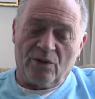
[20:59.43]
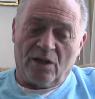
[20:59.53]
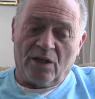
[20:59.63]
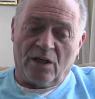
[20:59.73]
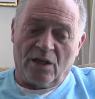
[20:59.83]

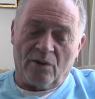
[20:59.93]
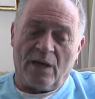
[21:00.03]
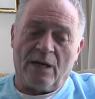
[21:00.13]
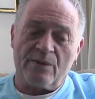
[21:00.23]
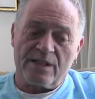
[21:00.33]
uh,
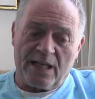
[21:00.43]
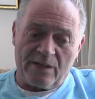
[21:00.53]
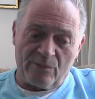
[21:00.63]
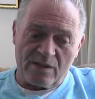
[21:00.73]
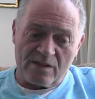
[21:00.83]
well, I was
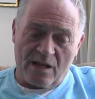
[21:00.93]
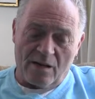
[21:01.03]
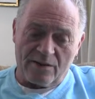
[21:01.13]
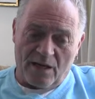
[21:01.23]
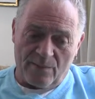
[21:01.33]
taken with
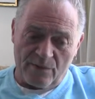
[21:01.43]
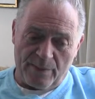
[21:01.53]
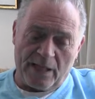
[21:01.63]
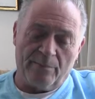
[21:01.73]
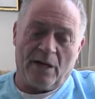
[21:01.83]
Tom
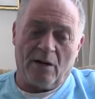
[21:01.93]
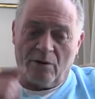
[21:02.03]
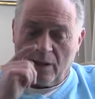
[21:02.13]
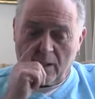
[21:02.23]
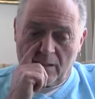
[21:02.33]

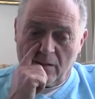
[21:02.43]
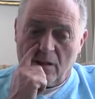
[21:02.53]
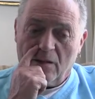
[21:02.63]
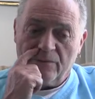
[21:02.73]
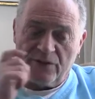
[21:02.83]
Spanbauer, and I
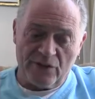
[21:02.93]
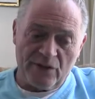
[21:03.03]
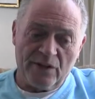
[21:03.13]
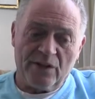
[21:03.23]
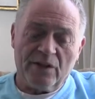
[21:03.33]
loved
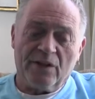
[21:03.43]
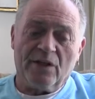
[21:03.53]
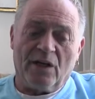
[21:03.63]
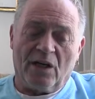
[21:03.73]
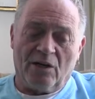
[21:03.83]

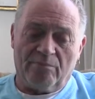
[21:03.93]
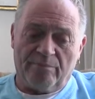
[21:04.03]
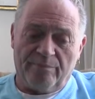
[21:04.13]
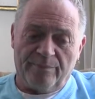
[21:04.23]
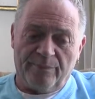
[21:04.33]
um,
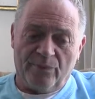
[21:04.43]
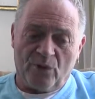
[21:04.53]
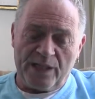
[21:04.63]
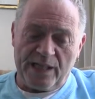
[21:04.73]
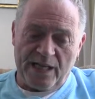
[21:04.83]

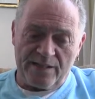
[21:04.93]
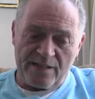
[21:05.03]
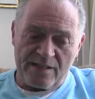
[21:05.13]
what he had